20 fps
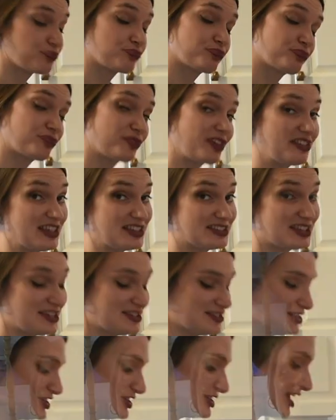Mm, that's
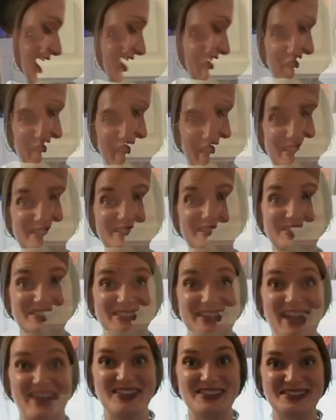tasting good, guys. Okay, so
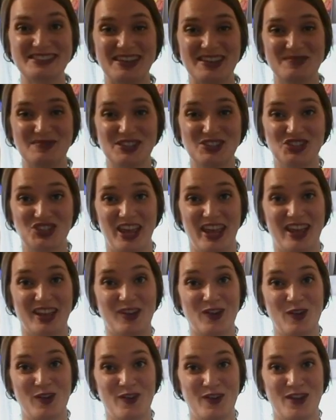now it's time to
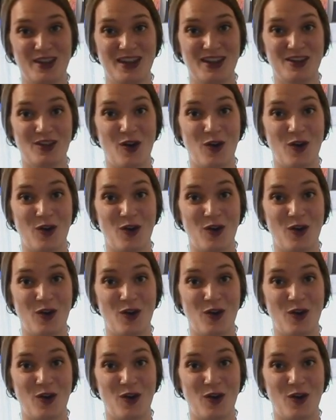check on